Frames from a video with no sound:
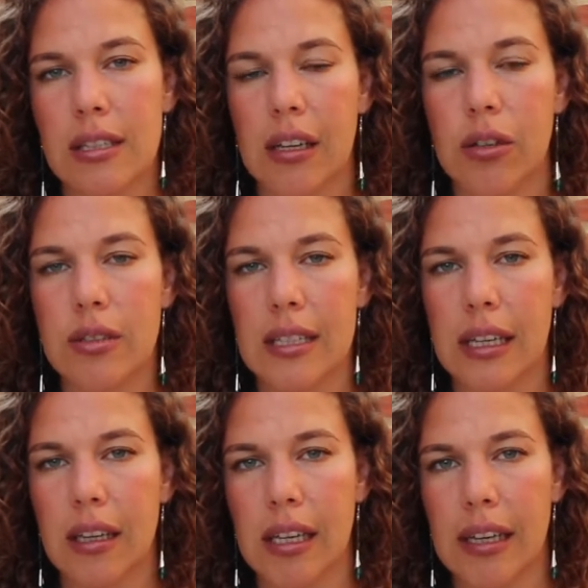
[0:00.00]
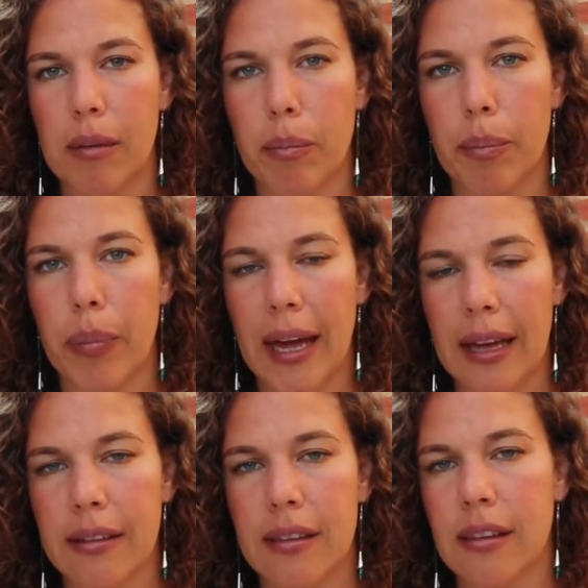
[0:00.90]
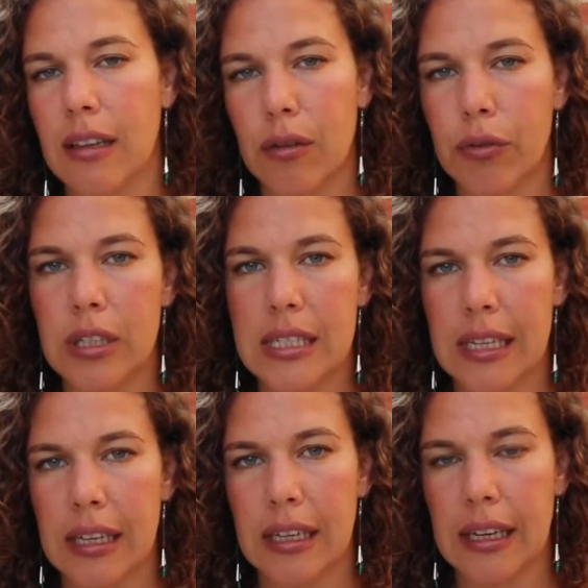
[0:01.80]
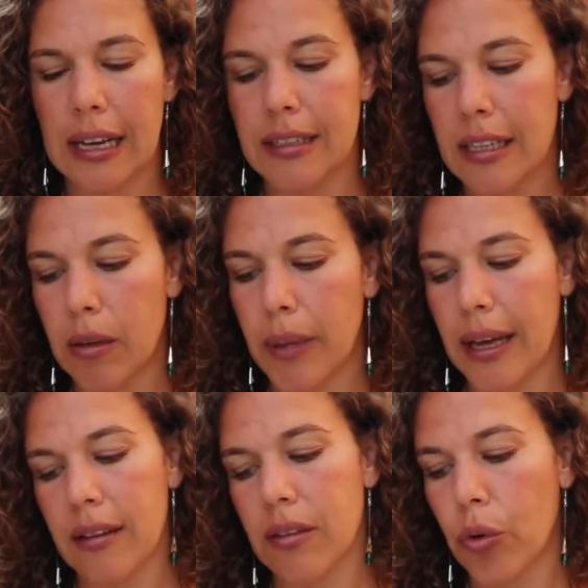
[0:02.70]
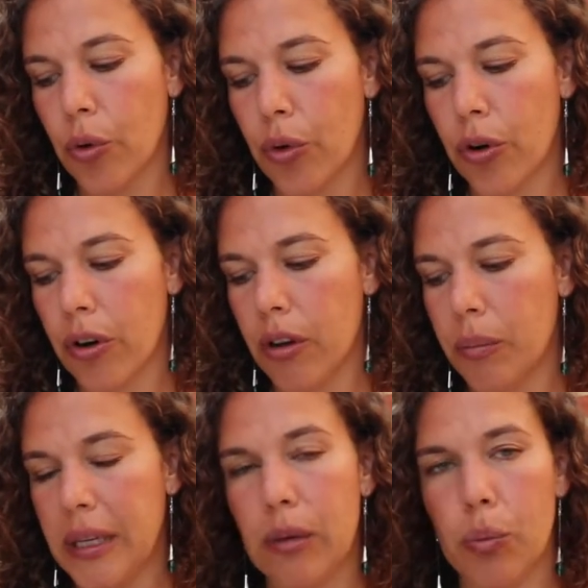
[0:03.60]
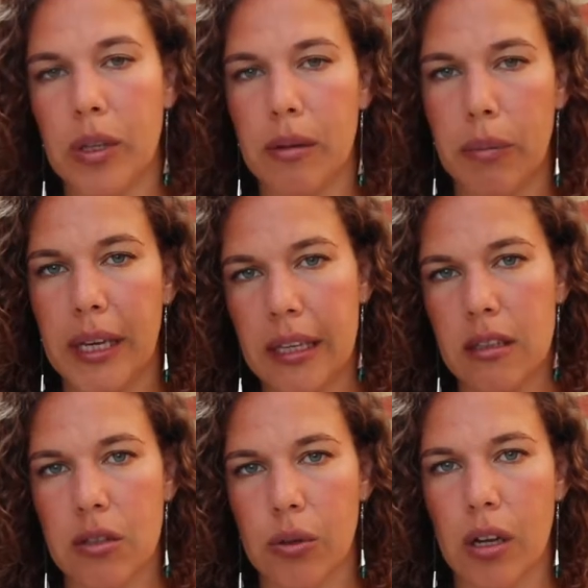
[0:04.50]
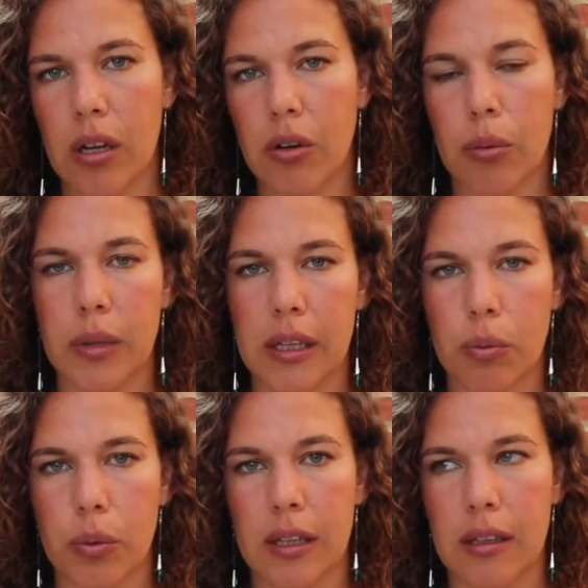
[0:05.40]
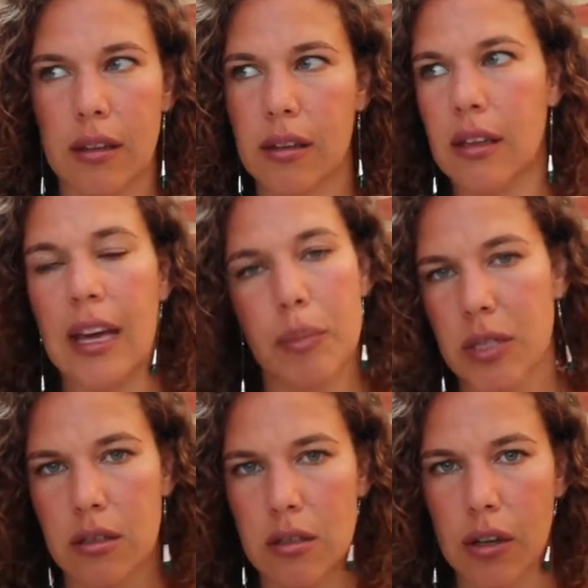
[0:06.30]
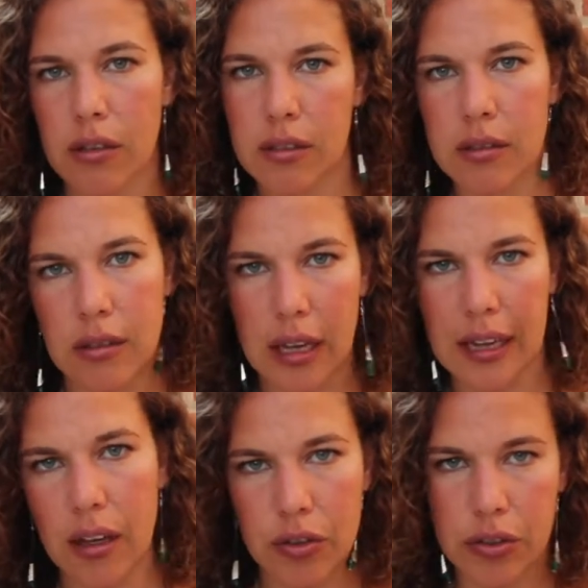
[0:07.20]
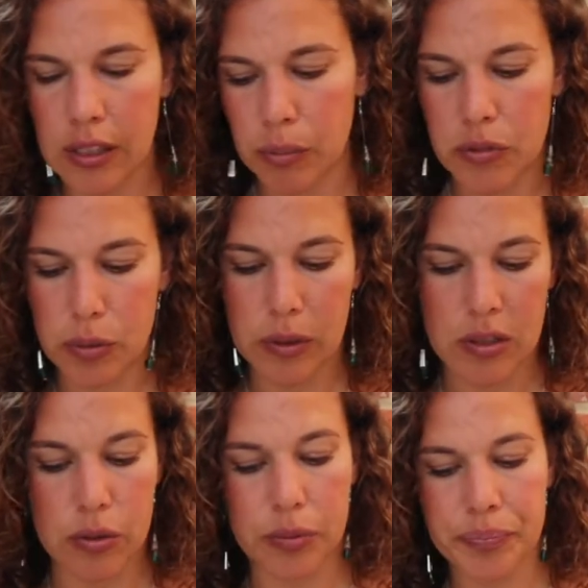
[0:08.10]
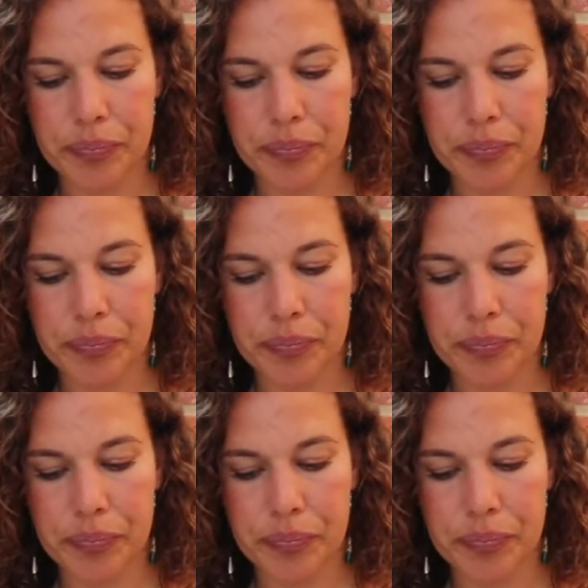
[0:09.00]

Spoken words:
that you take a bath every day. I take a bath, or be it with baking soda or be it with Epsom salt. I alternate between the two.